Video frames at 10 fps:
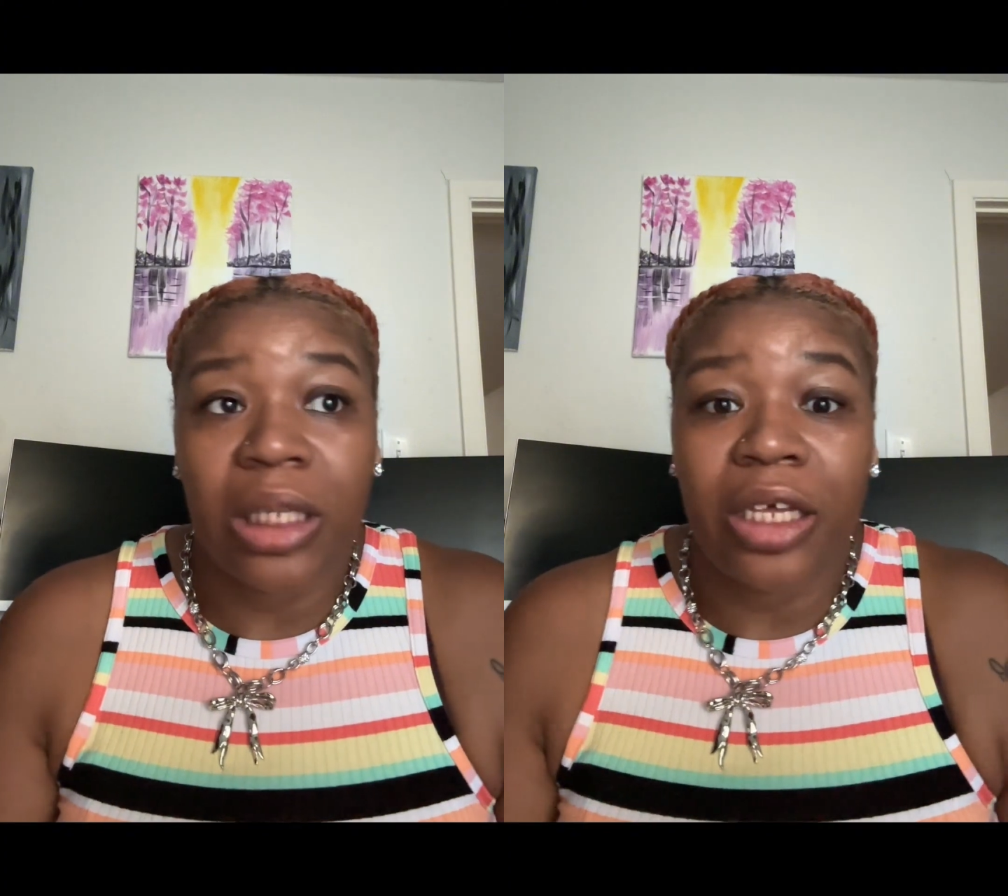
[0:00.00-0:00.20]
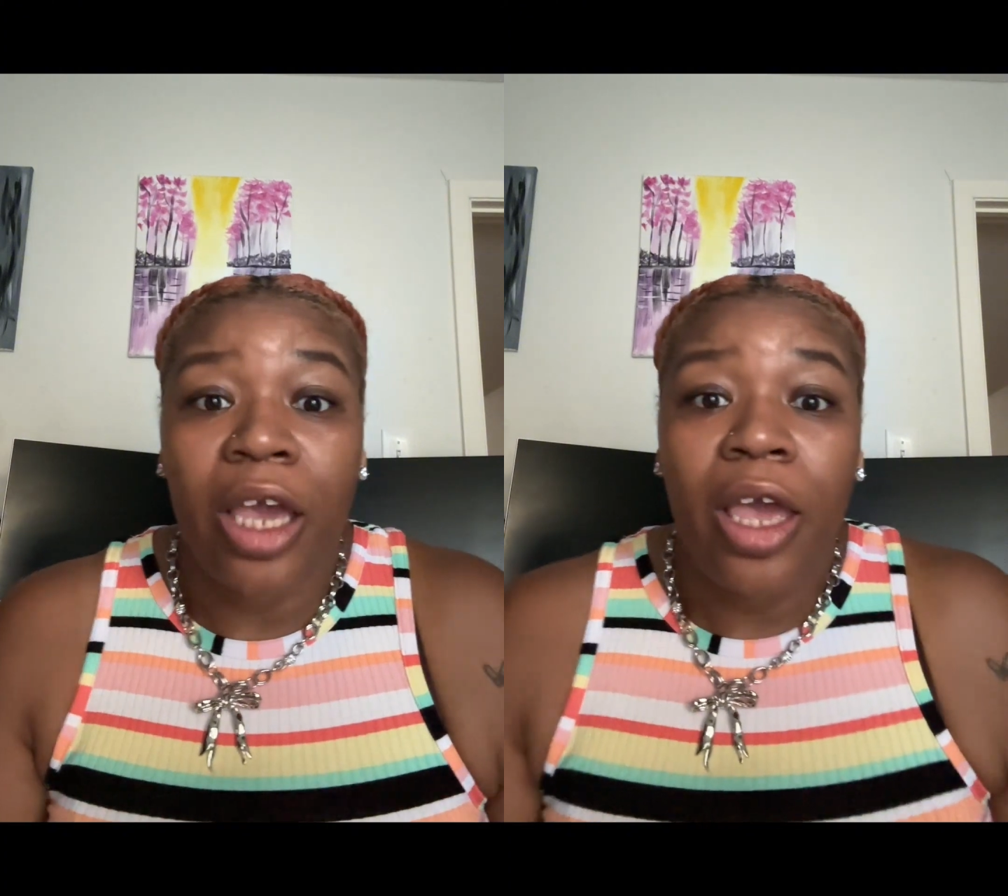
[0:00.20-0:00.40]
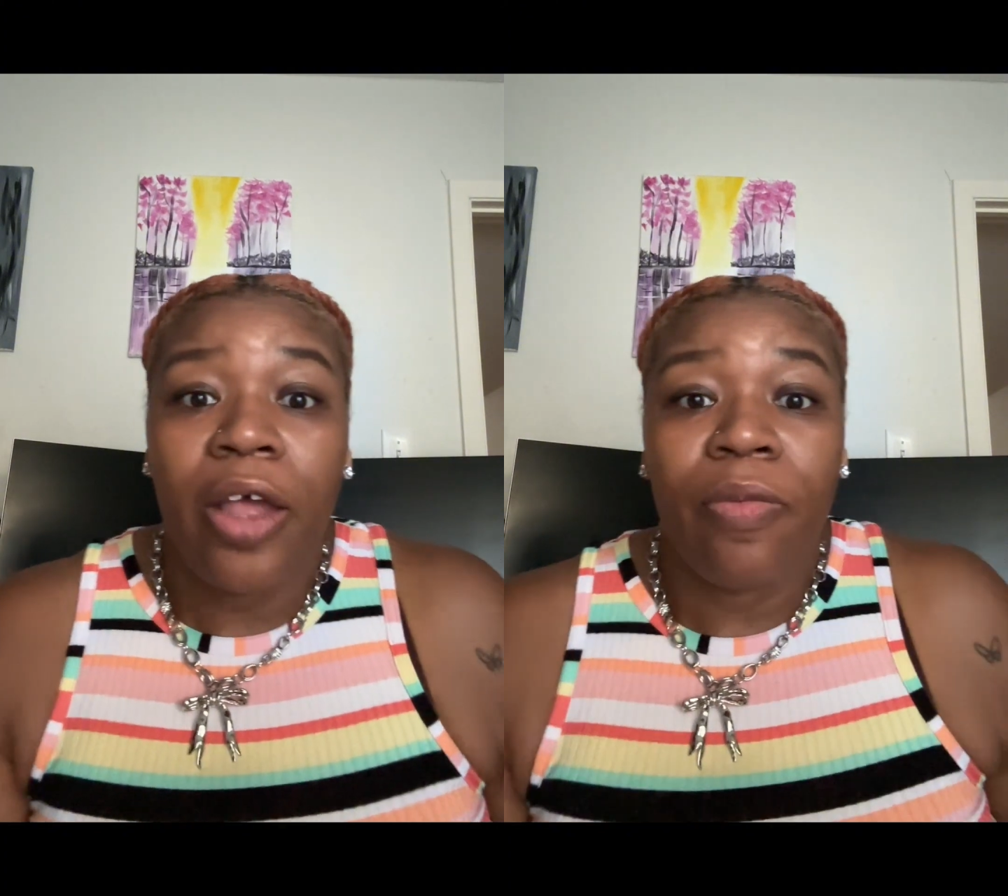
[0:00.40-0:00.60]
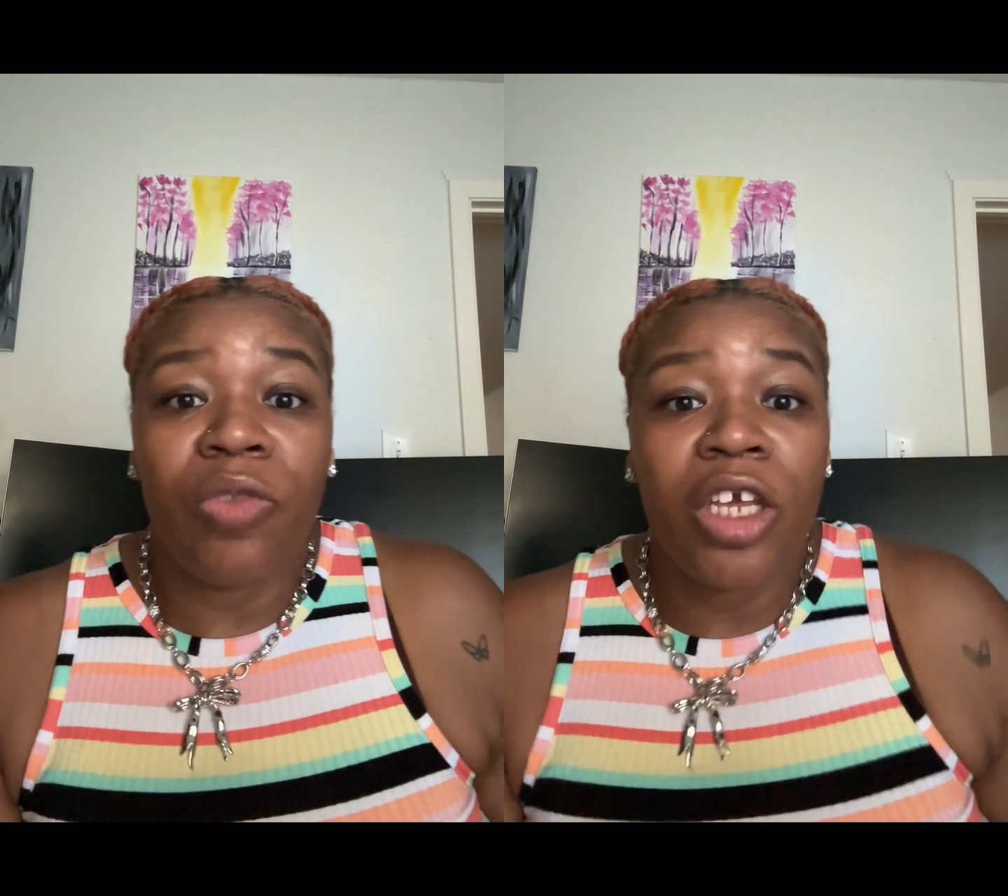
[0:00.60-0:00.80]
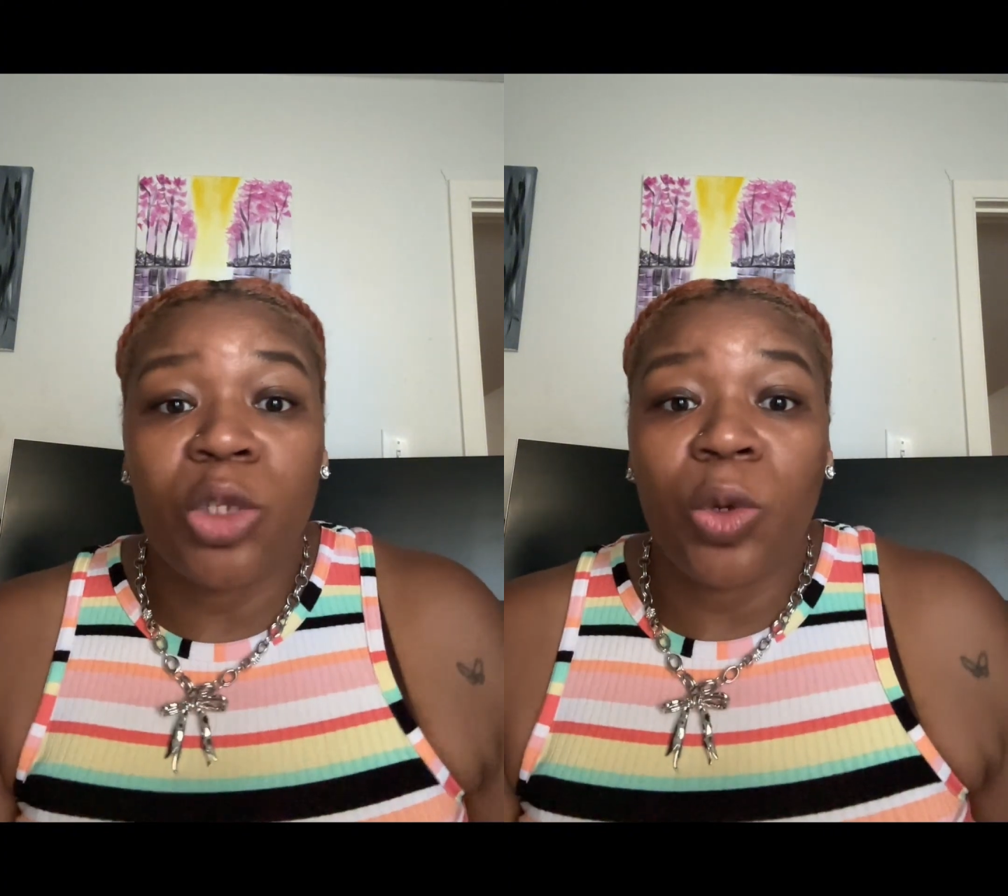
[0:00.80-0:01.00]
Like,
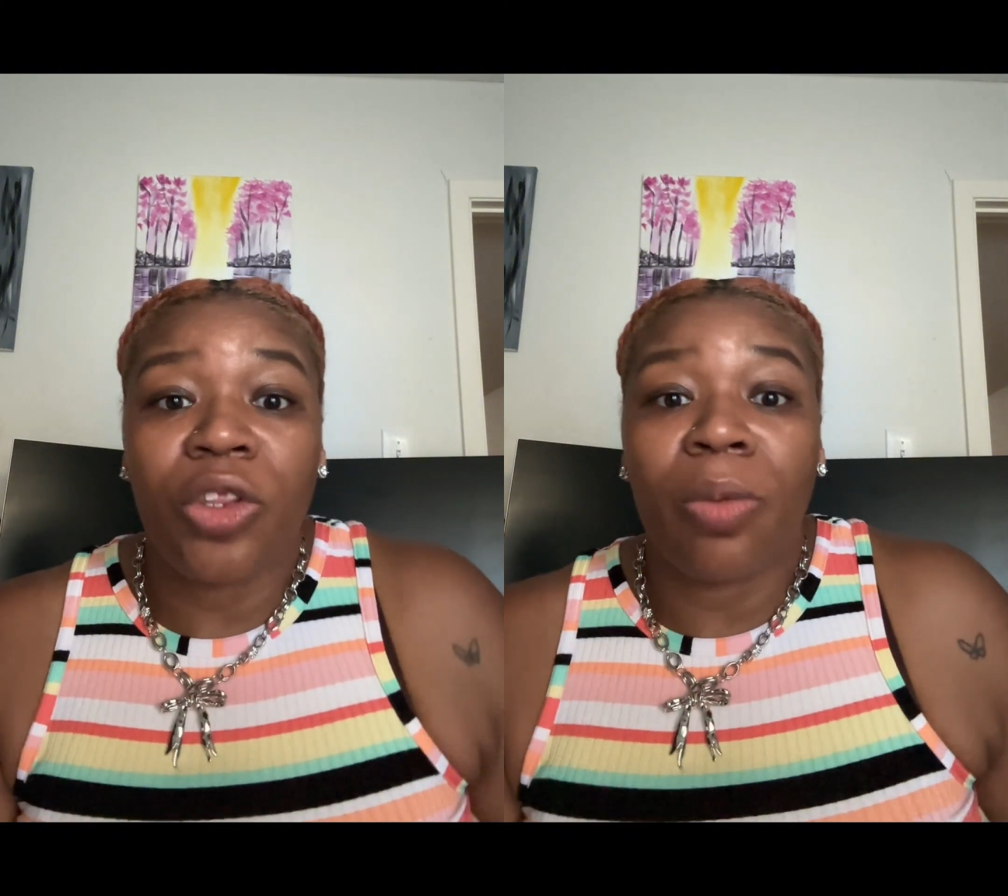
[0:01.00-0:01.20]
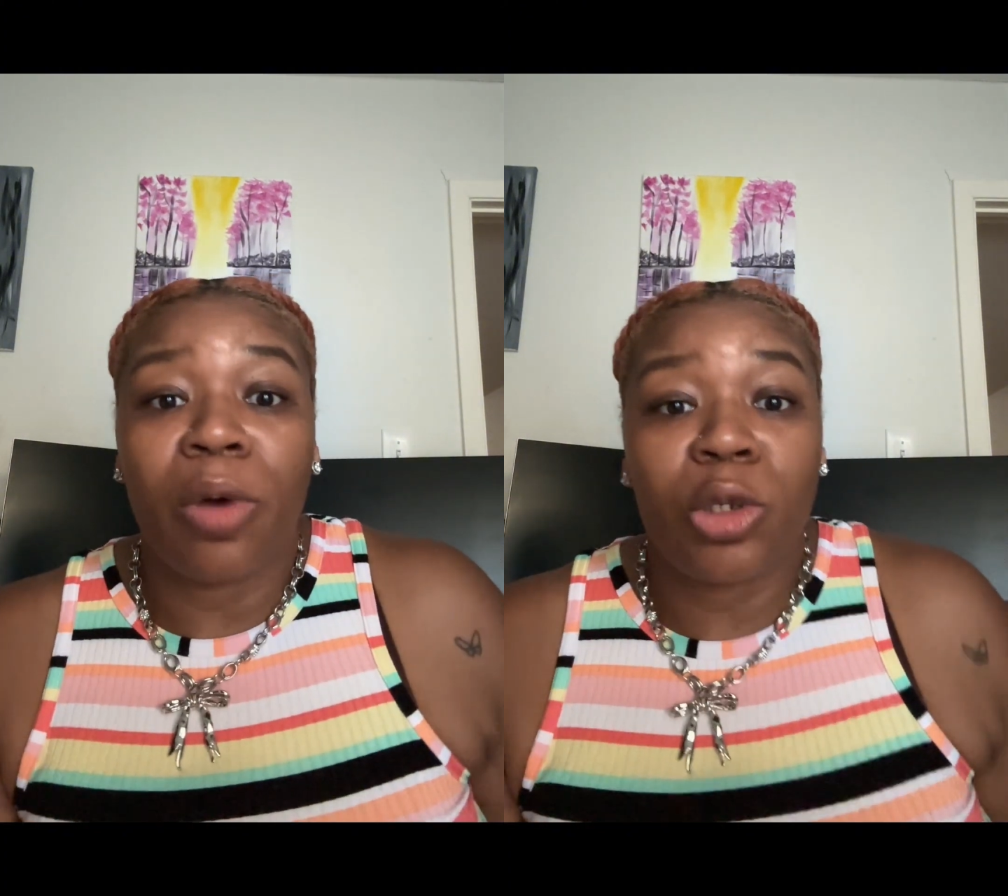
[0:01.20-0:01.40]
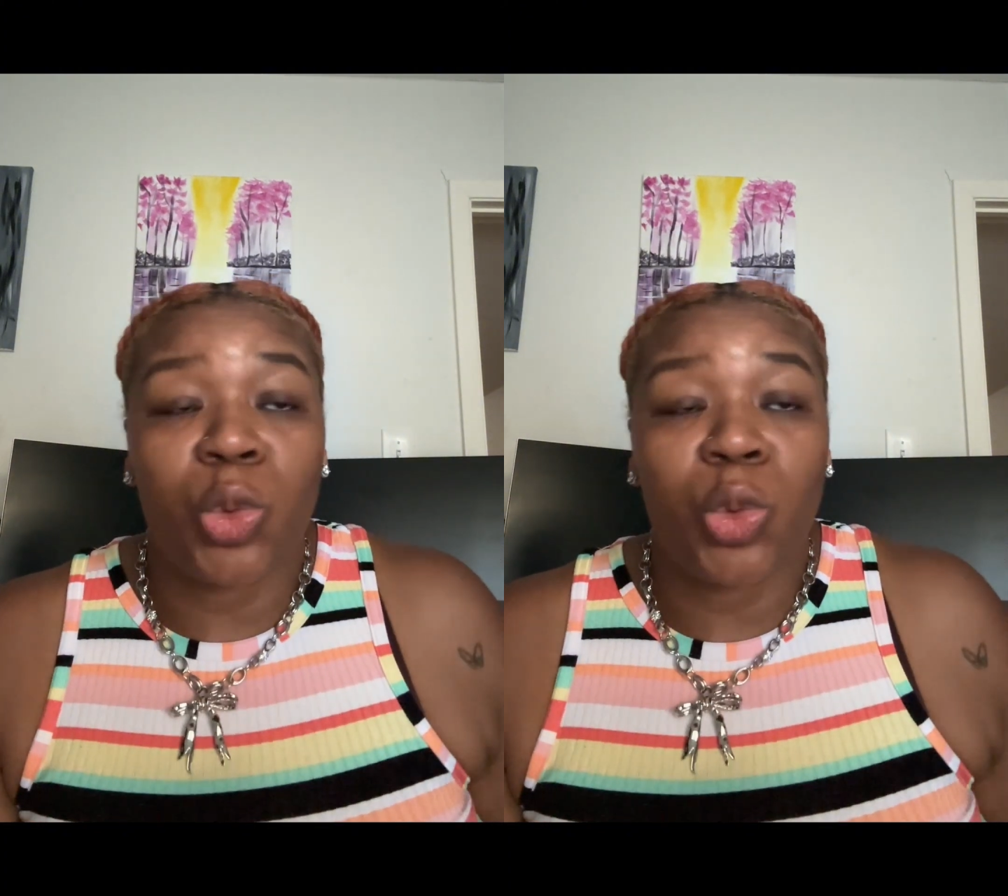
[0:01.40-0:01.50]
these were the most